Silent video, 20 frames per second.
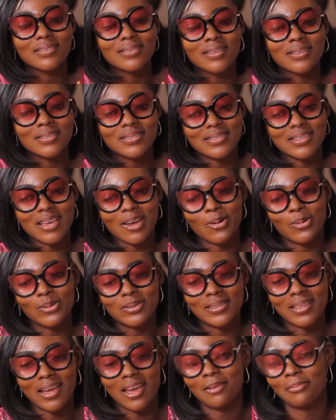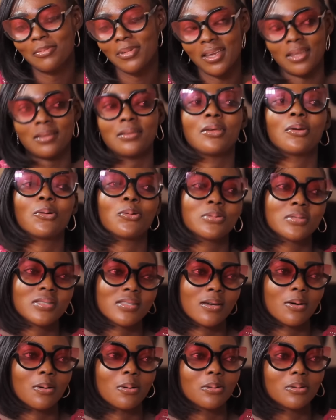the second time in the
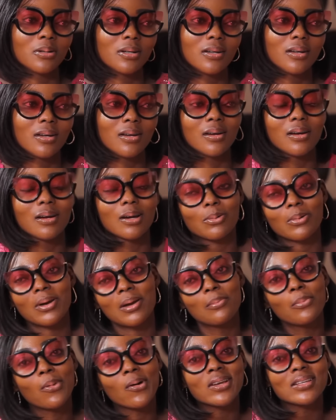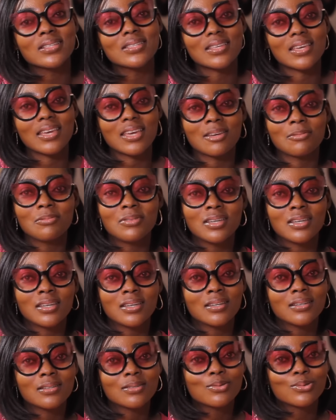hotel. When boys came
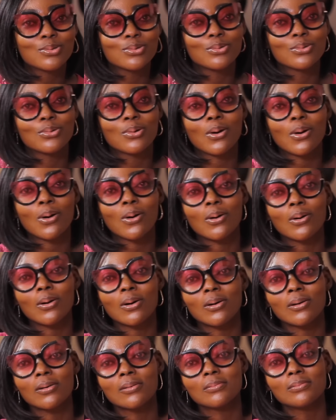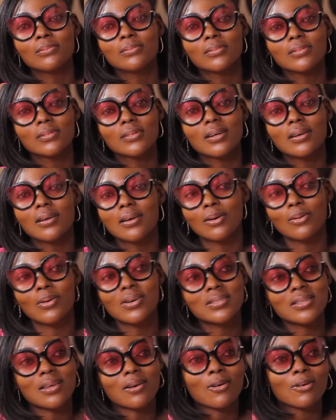in to rob.
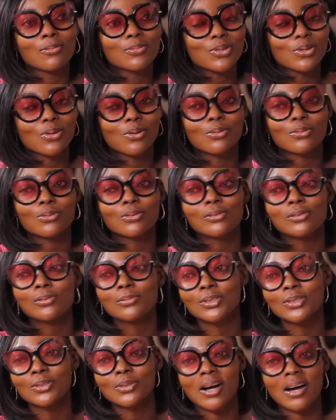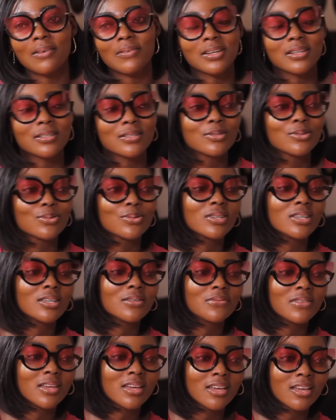Once they come to your room, you don't have anything to
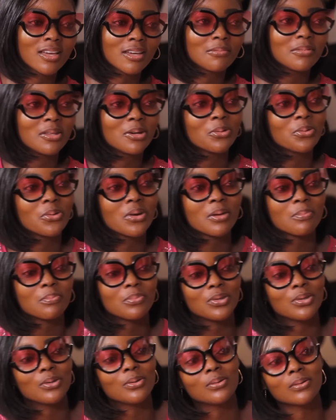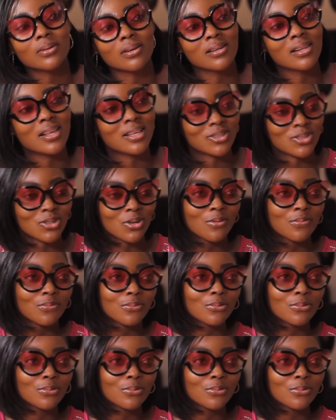give them. They'll rape you, collect your